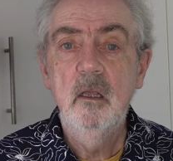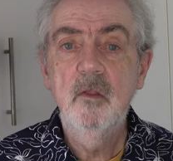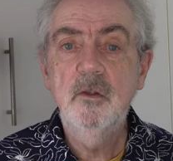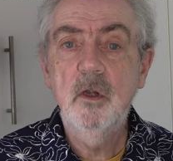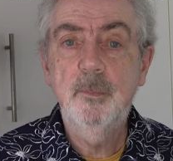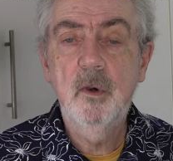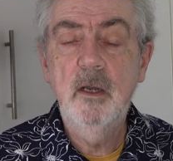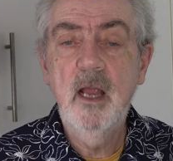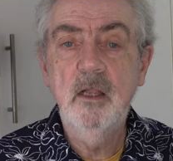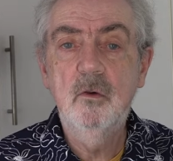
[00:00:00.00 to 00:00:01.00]
In the top
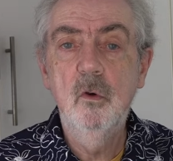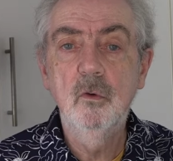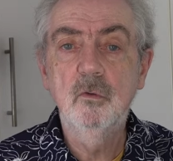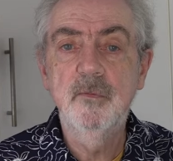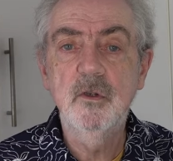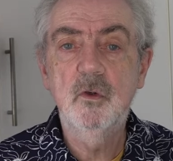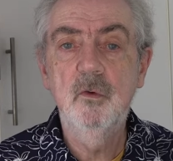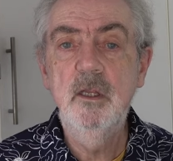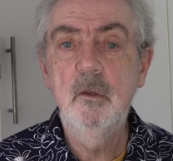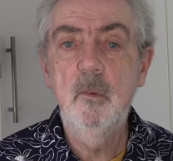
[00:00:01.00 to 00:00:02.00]
right hand corner of the
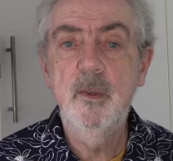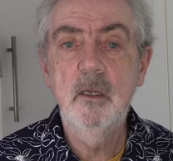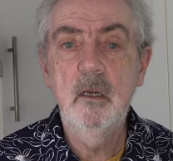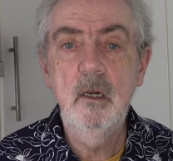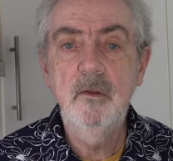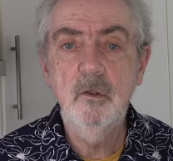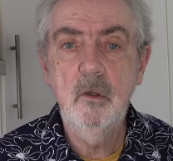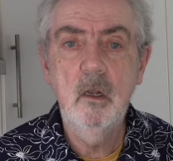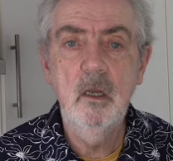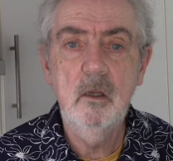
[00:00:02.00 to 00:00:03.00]
screen there will be an eye that you
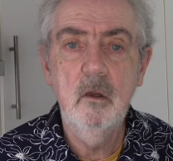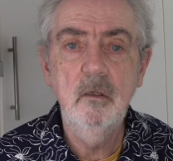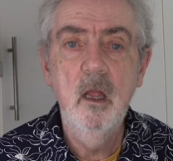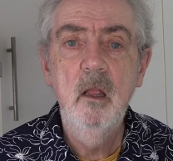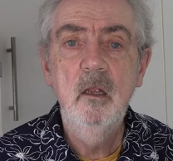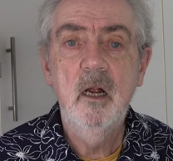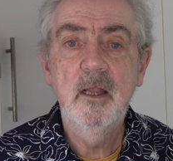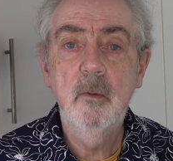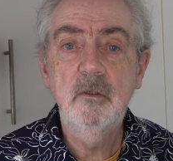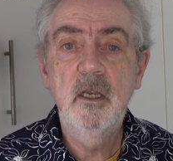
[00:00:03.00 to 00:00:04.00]
can click on, and
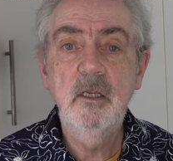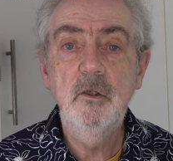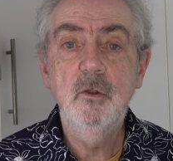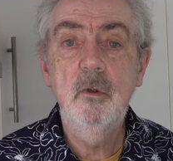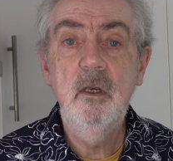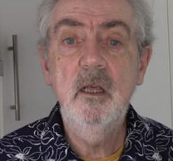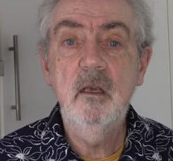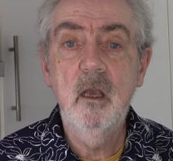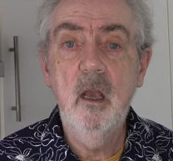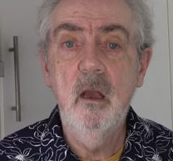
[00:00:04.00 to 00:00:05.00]
that will take you to a
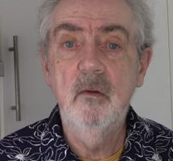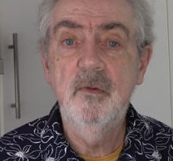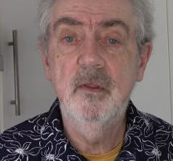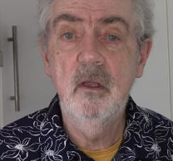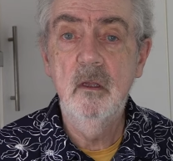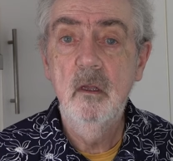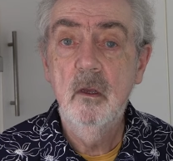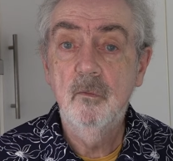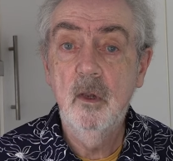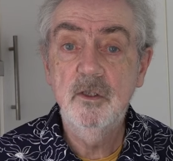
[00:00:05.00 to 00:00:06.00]
link for the
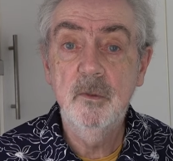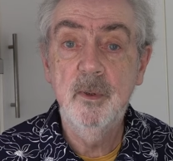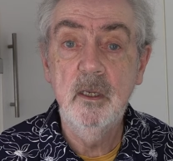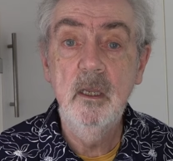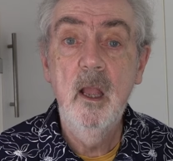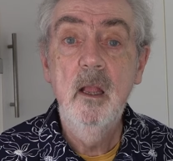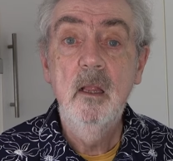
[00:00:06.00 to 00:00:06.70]
recipe,